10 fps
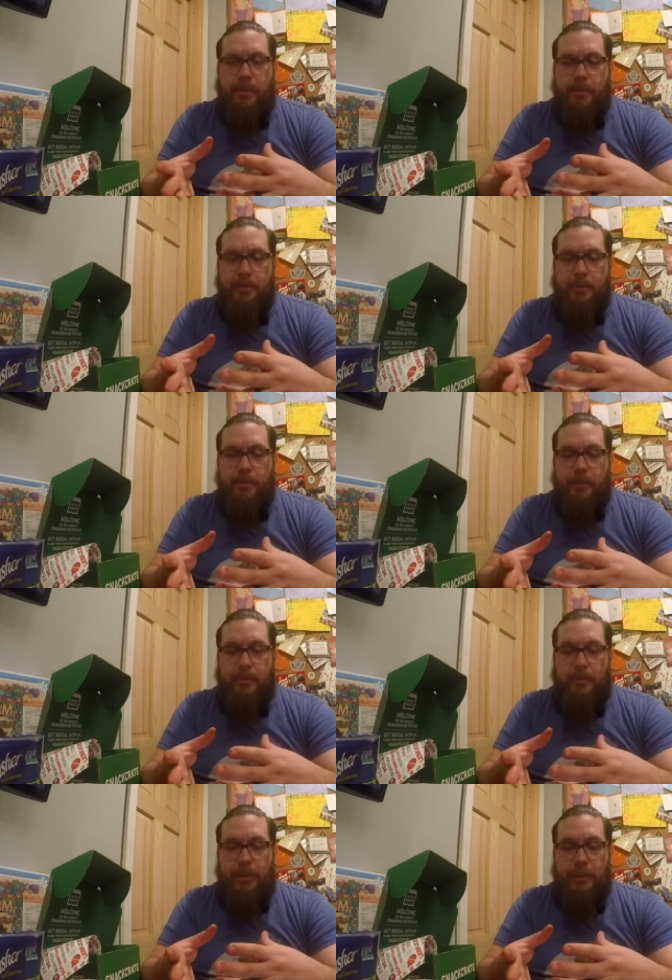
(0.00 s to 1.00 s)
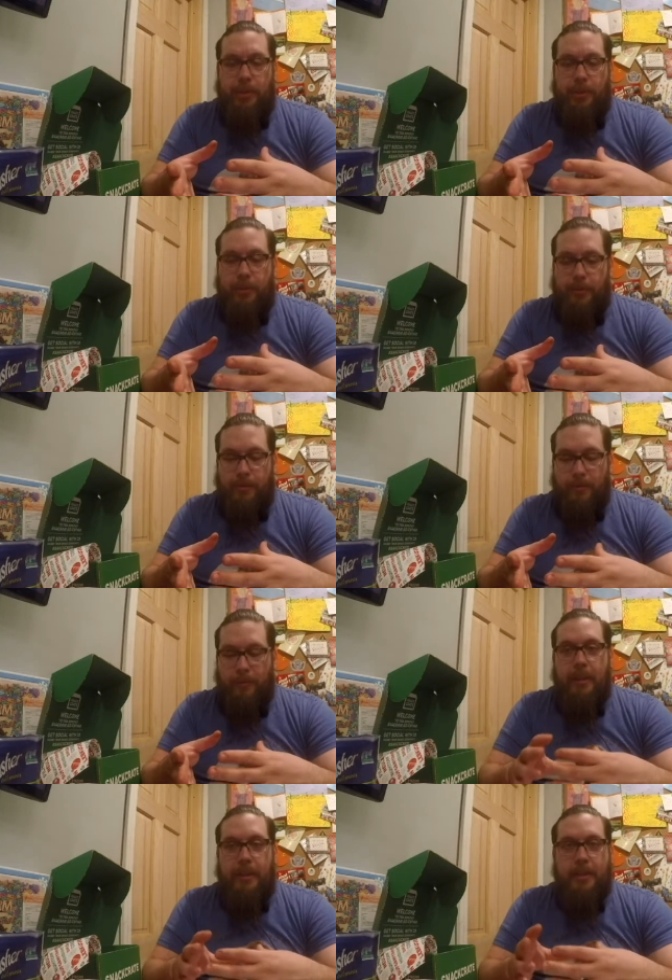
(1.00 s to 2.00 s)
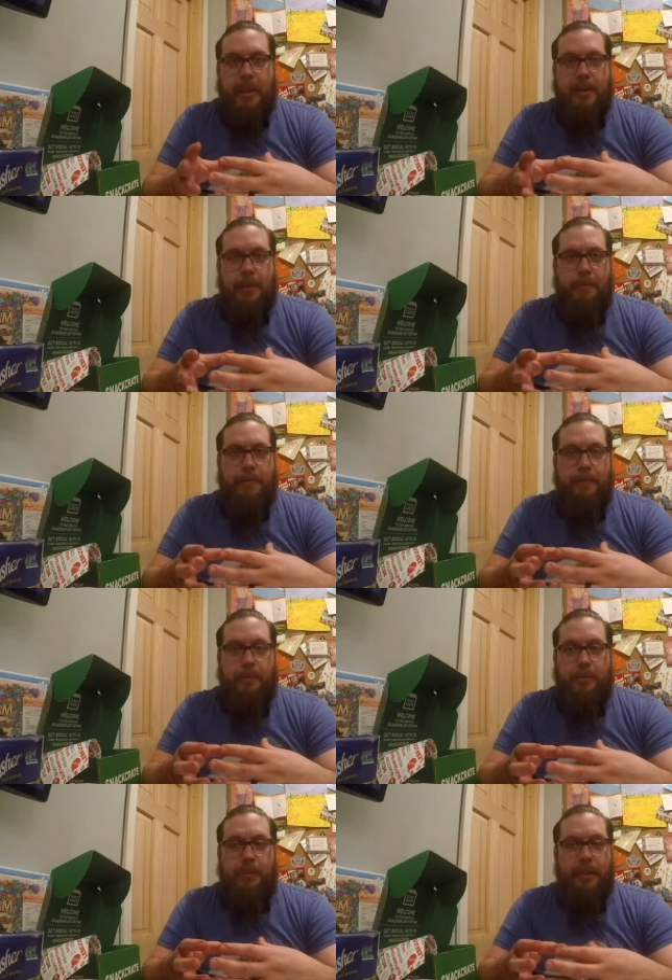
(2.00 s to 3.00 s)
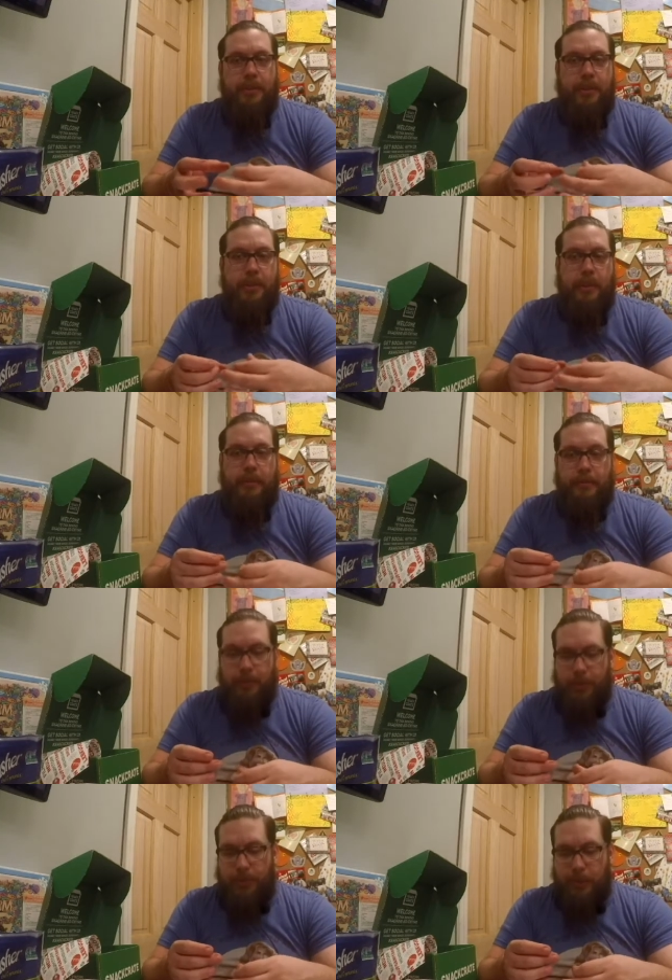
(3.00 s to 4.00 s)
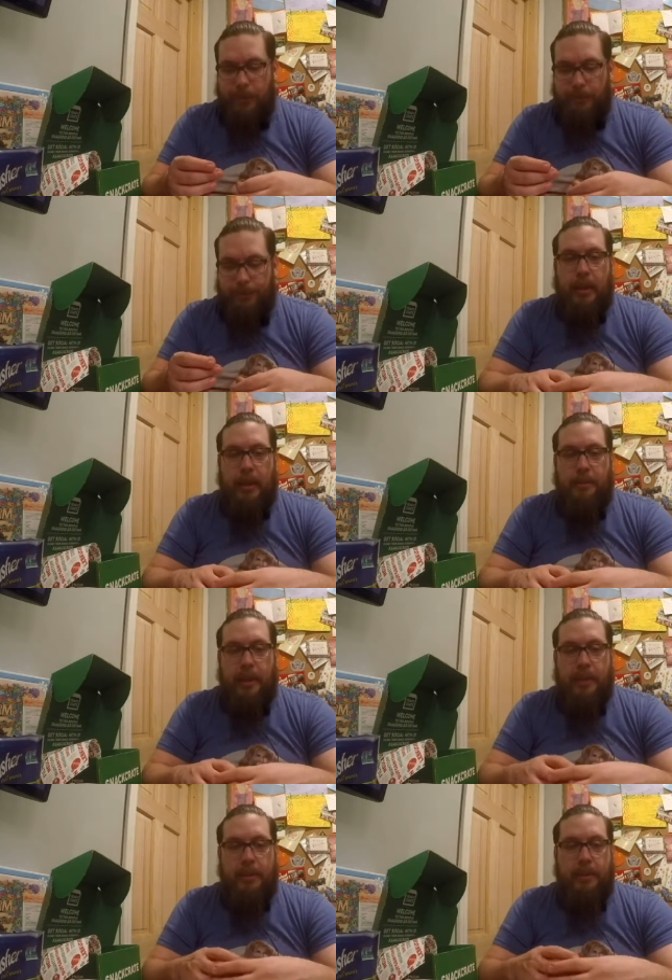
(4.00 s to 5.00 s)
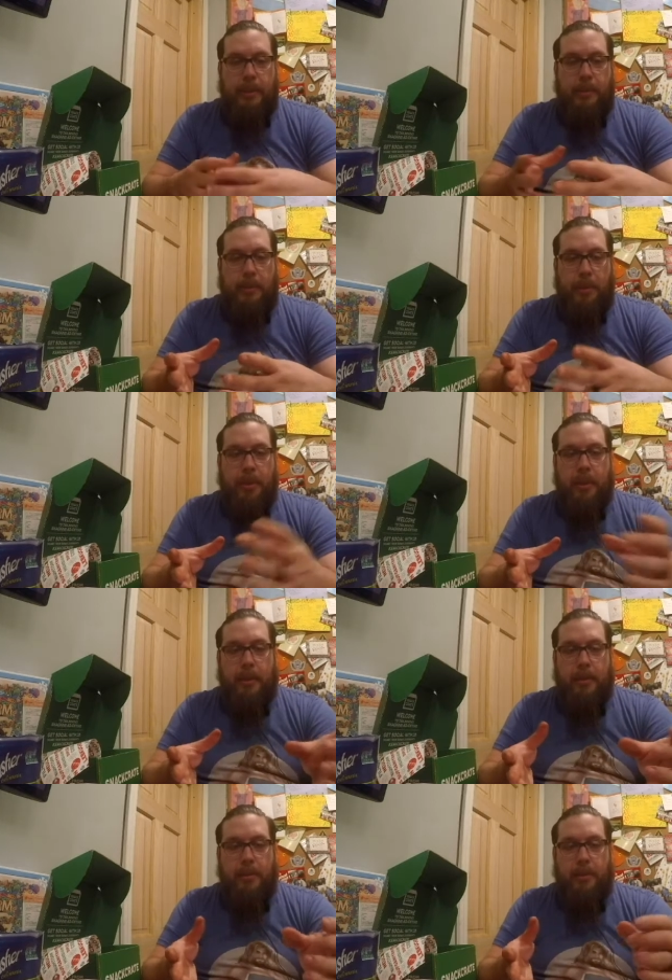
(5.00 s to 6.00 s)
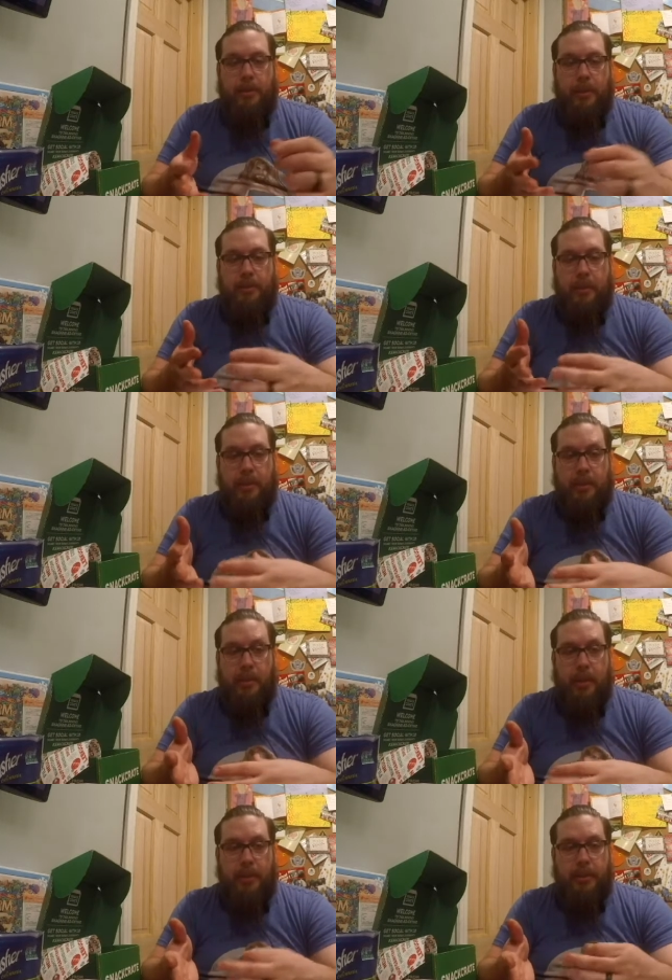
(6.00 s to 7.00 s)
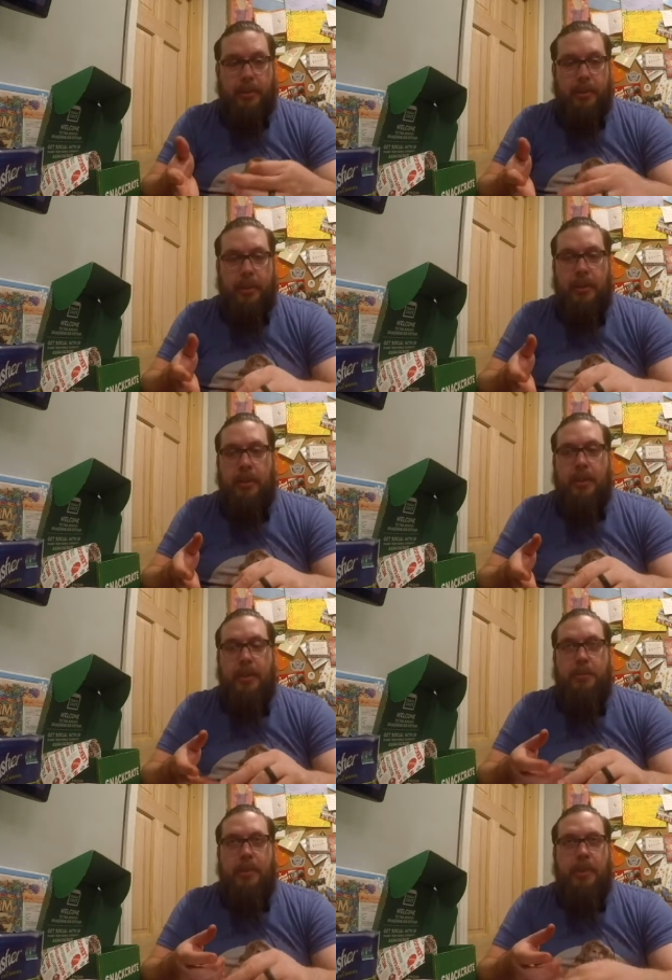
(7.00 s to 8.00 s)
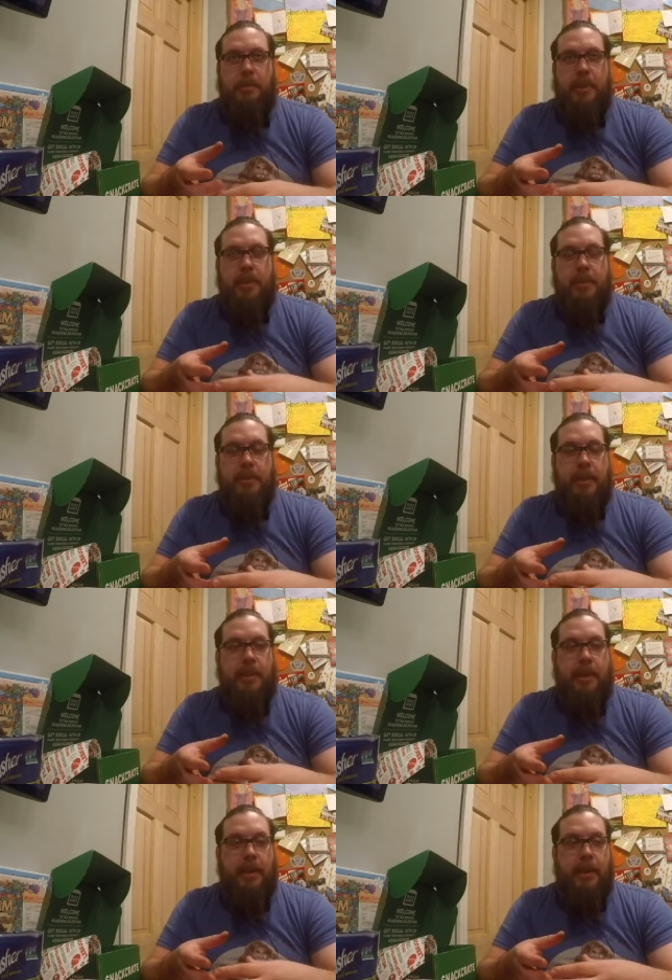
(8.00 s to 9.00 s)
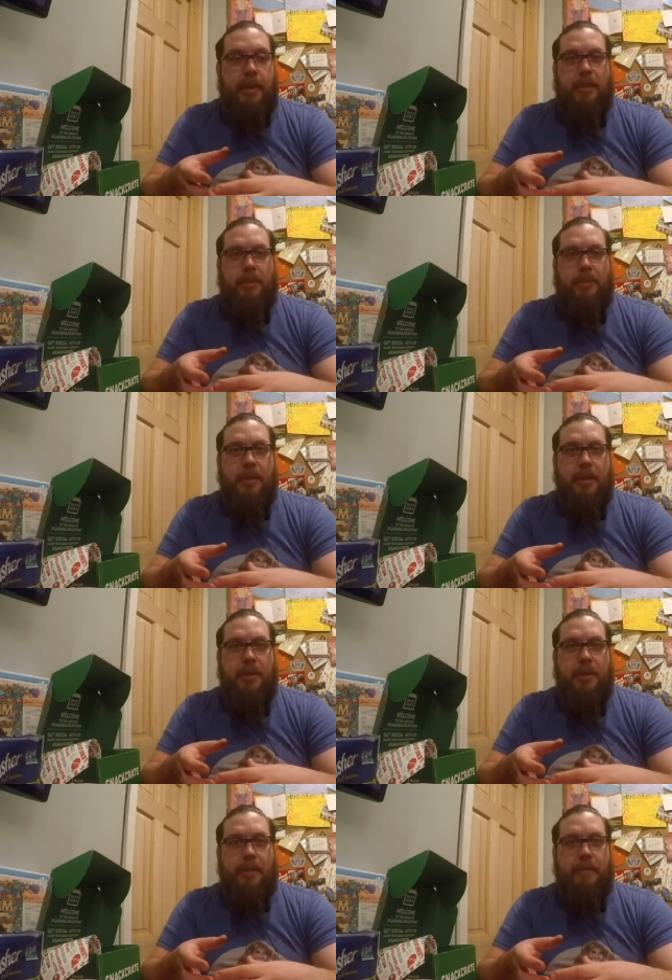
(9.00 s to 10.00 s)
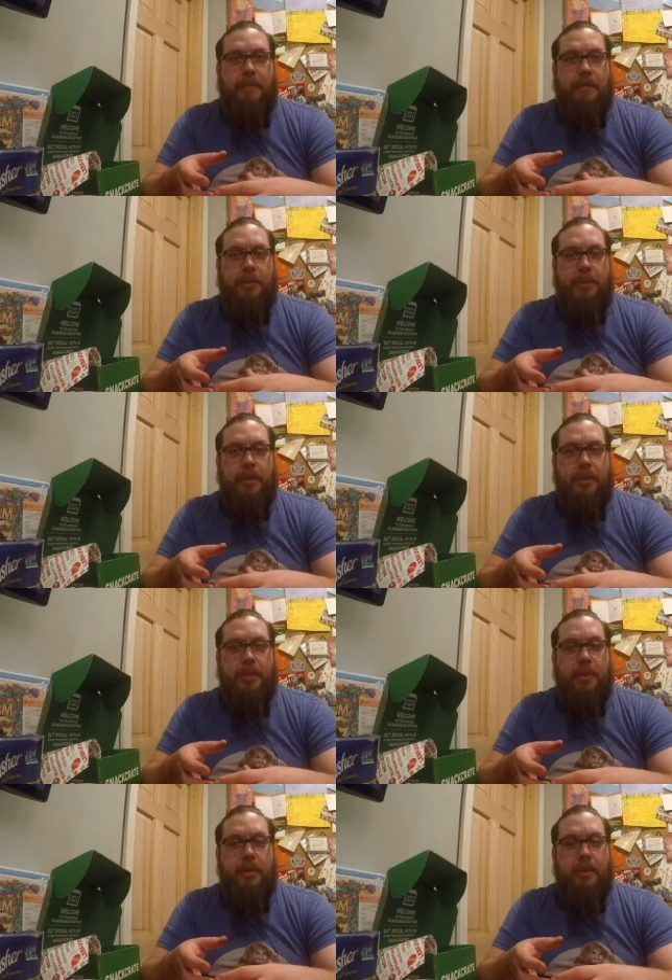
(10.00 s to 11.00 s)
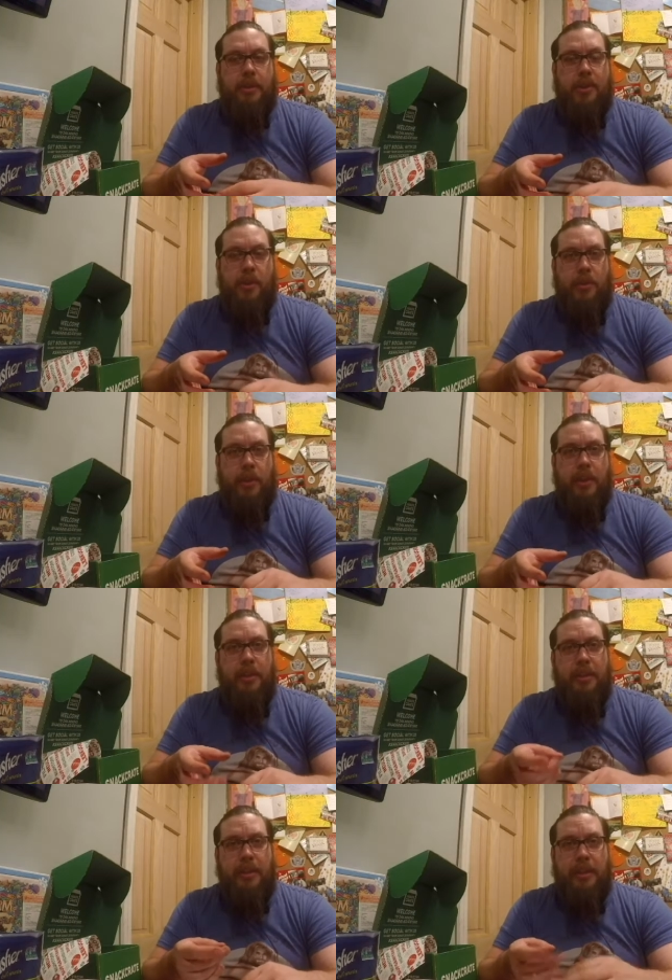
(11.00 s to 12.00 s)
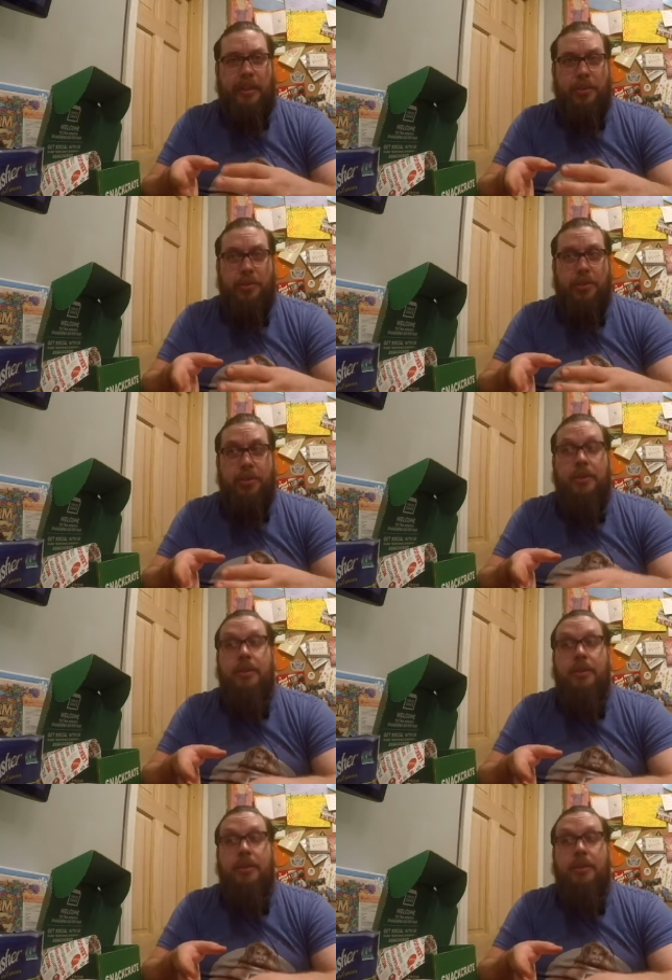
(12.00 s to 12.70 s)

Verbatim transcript: own volition. It's got some fruit flavor to it for sure. Um, I can see people thinking it's cola because of the color, but to me this is like a almost like a dark fruit cola ish